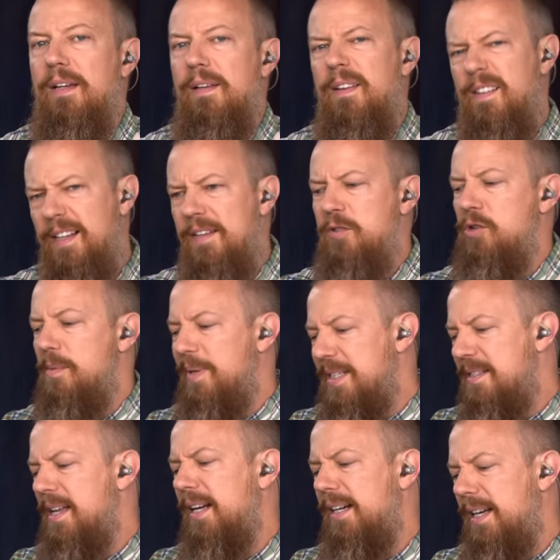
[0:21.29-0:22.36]
And the live streaming
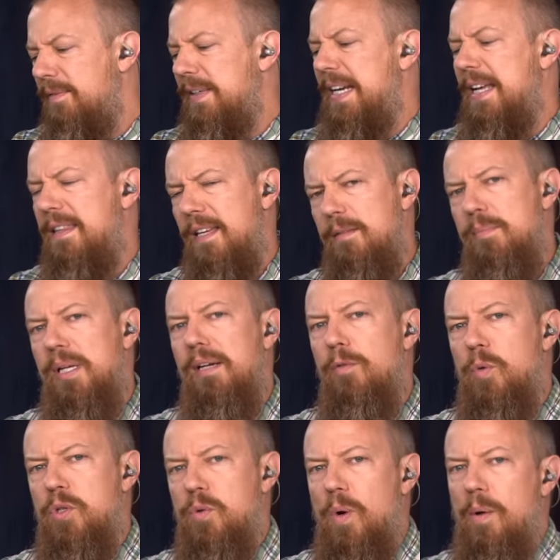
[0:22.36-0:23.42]
is not an everyday thing, but every
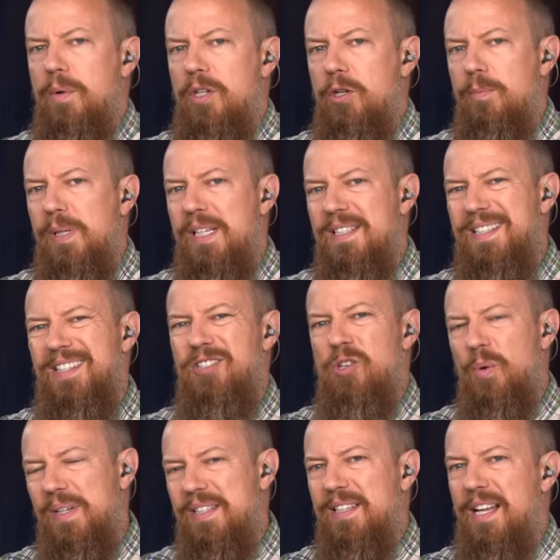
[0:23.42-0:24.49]
once in a while we do because this
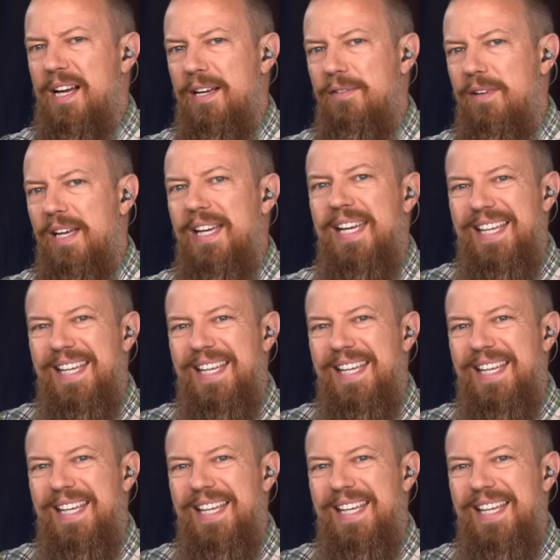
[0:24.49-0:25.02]
show is live.